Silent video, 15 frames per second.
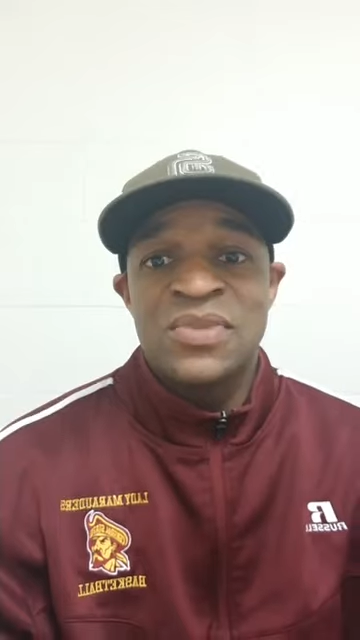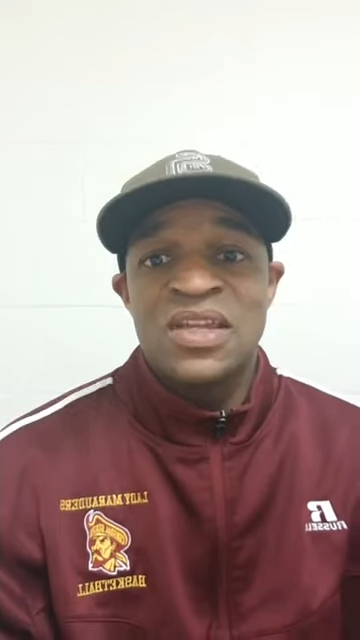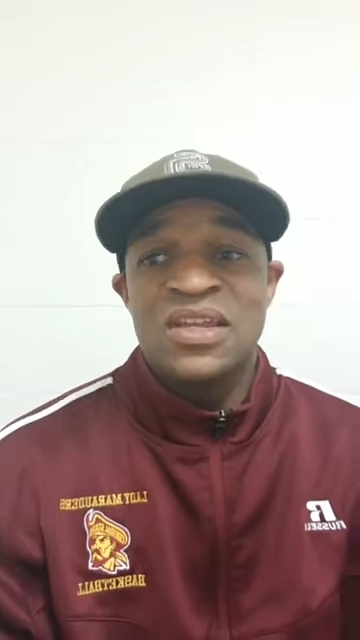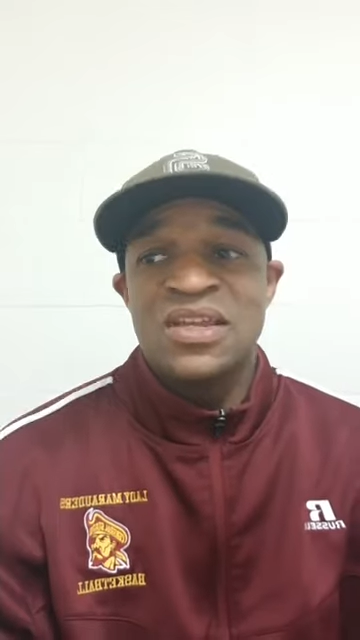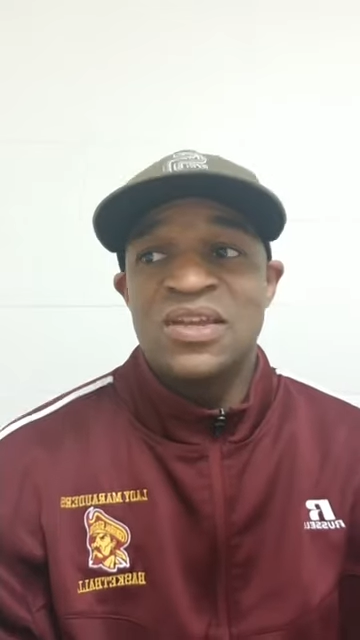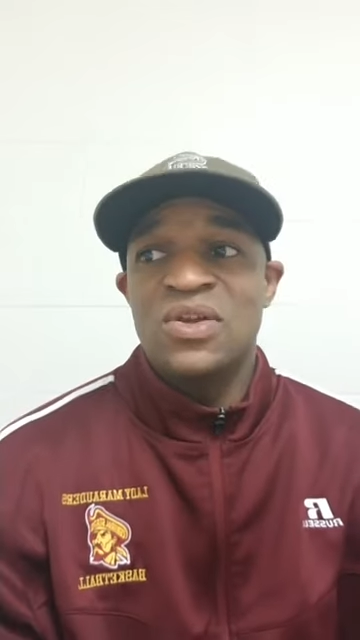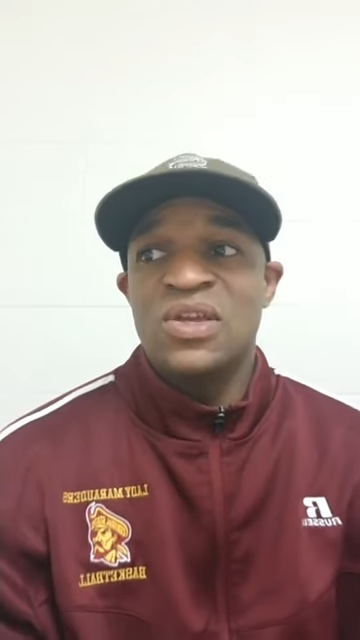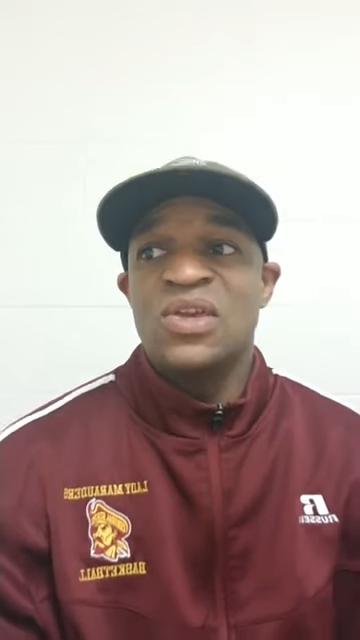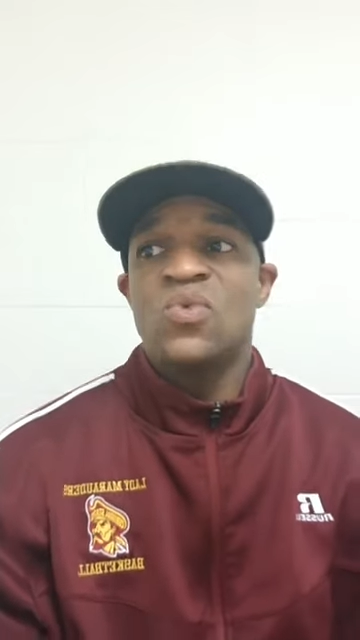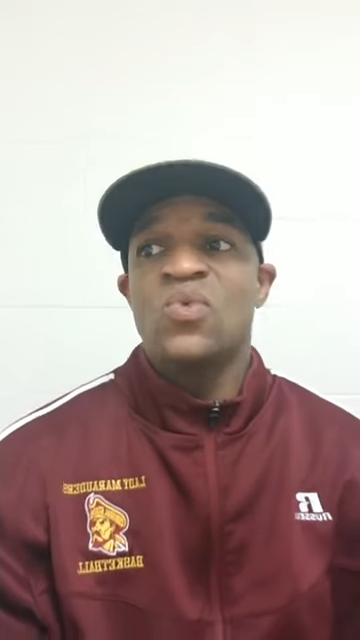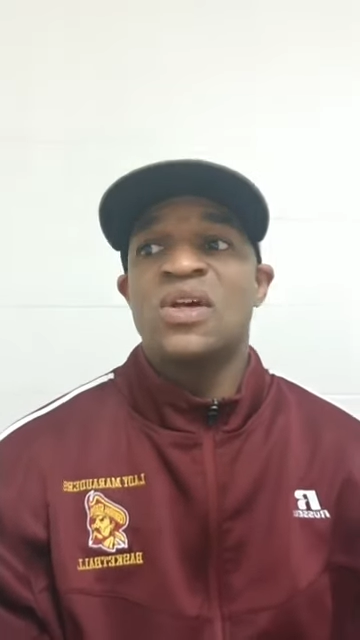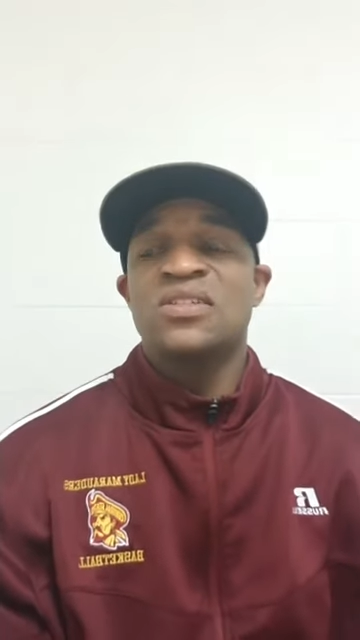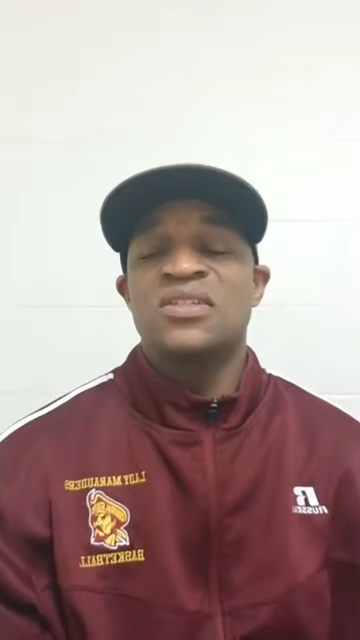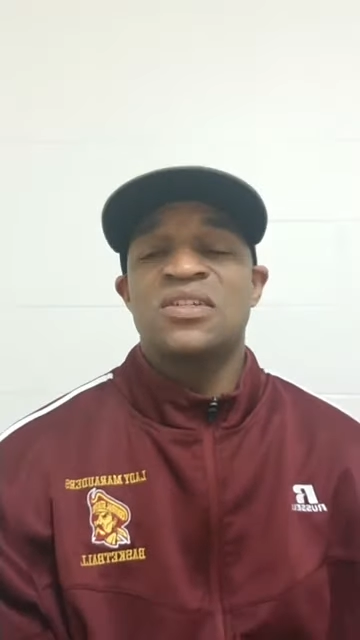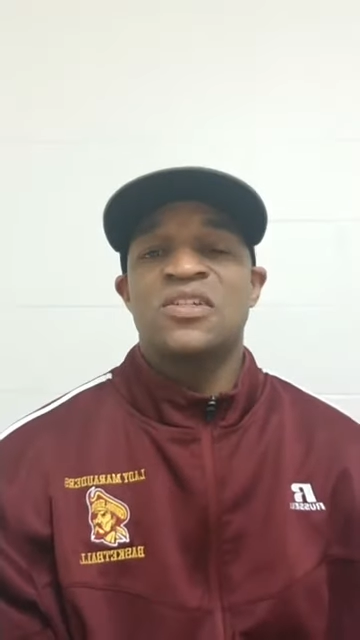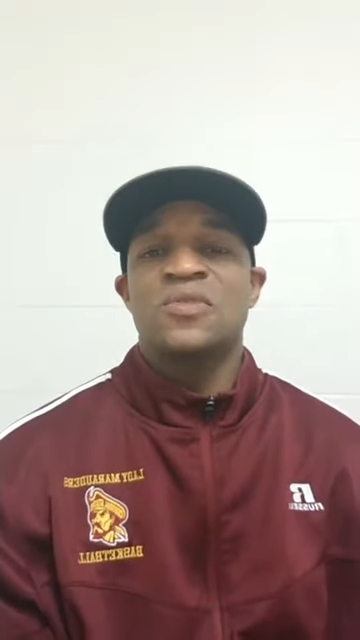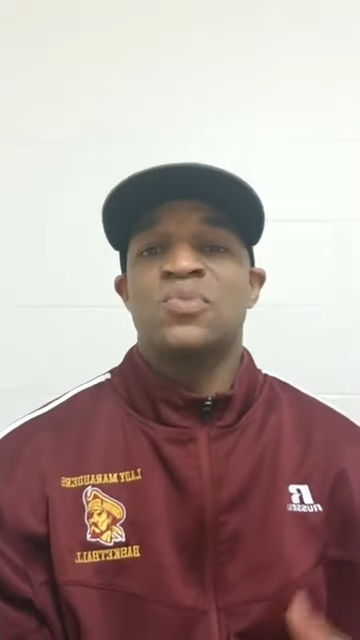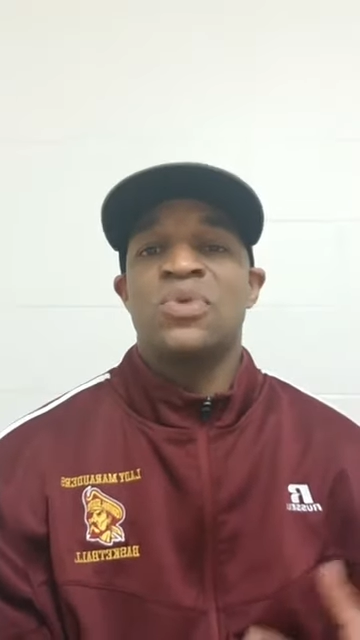and it, it wasn't as